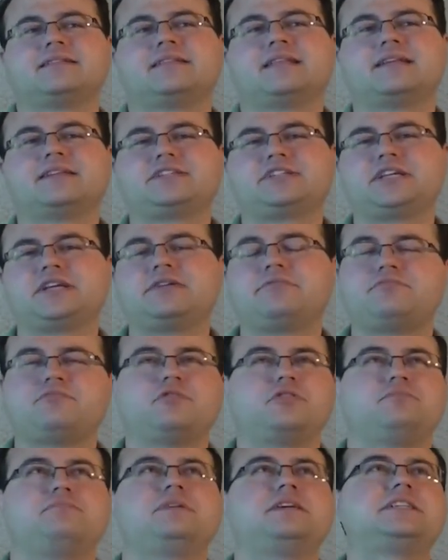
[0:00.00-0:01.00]
that she
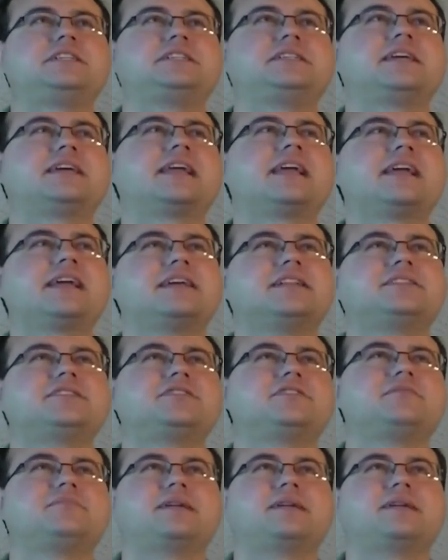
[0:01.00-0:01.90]
would be sticking it to,